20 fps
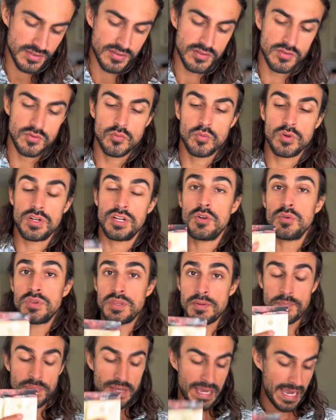We're going to go with the
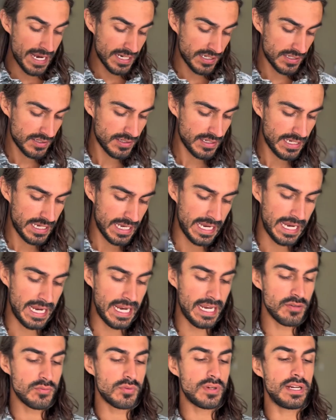pack,
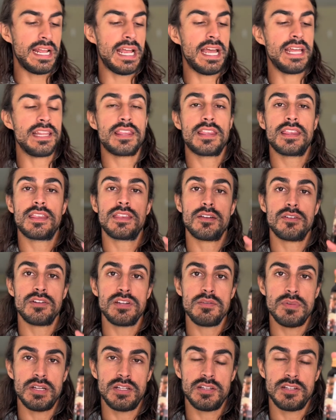and we're going to add 30
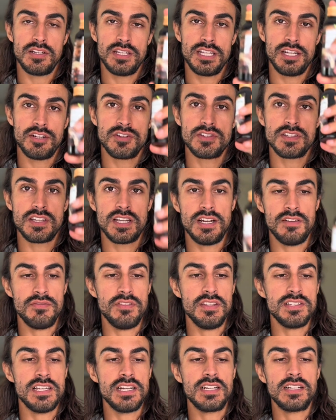milliliters of the
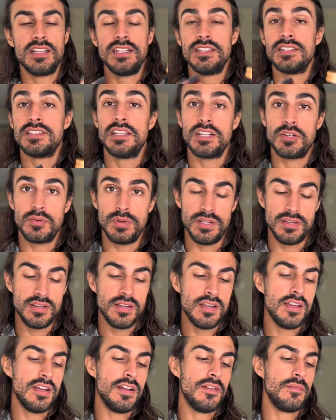ZenCleanz liquid.
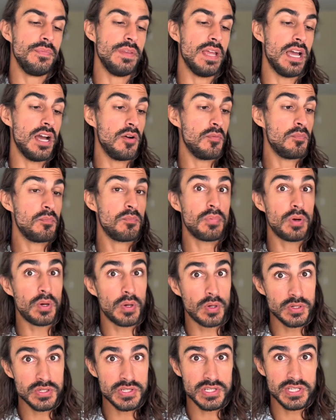Now,
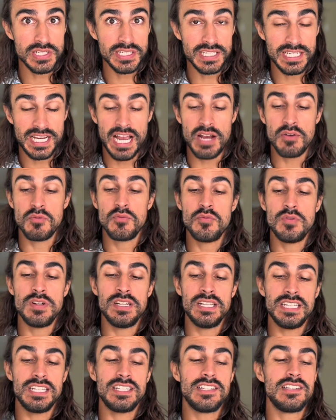personally, I
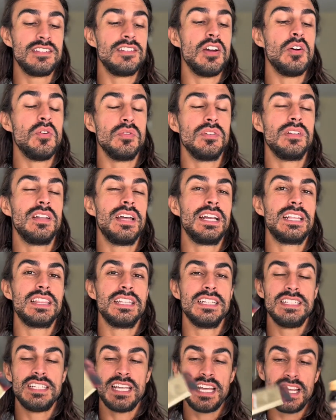really don't like the
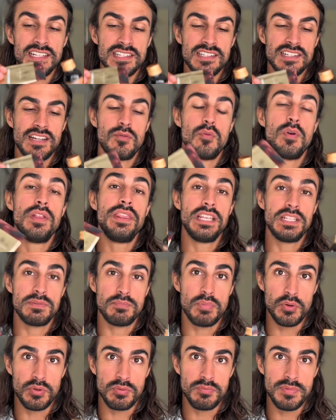taste of when these
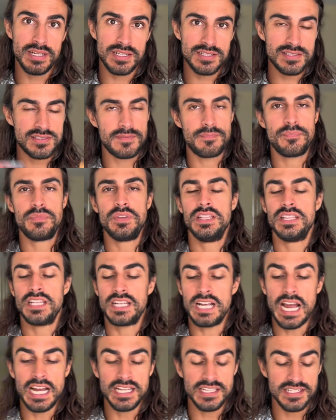both mix. In the
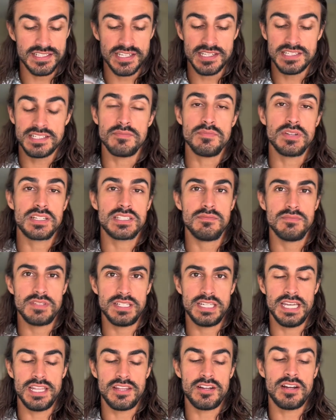guide, it says to mix them together.